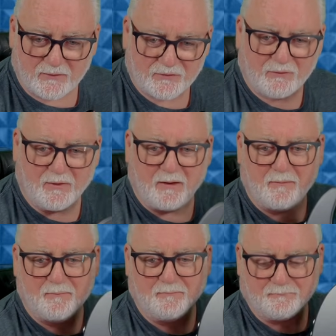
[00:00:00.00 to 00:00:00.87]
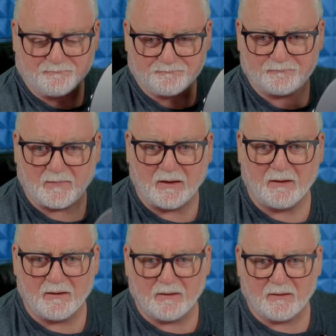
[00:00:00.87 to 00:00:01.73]
I
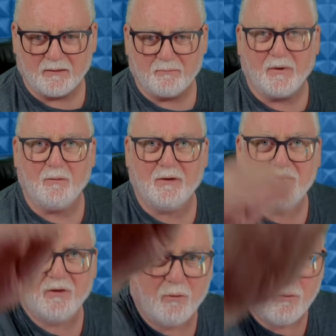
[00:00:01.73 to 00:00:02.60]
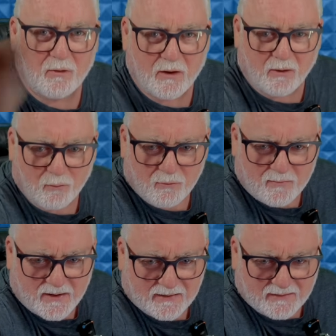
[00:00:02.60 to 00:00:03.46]
might want to I'll lower
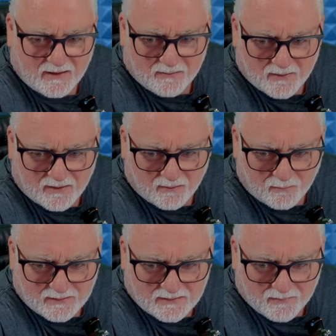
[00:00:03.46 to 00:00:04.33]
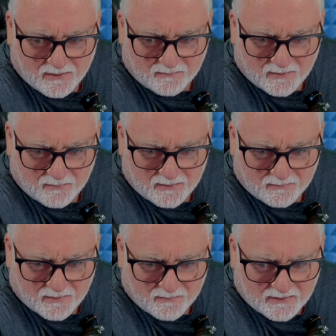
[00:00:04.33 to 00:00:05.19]
my camera a wee bit,
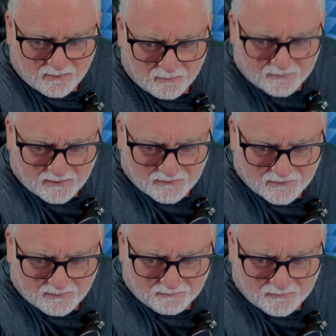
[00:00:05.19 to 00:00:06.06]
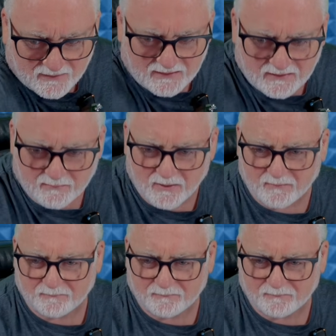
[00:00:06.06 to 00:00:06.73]
maybe help things up a tiny bit.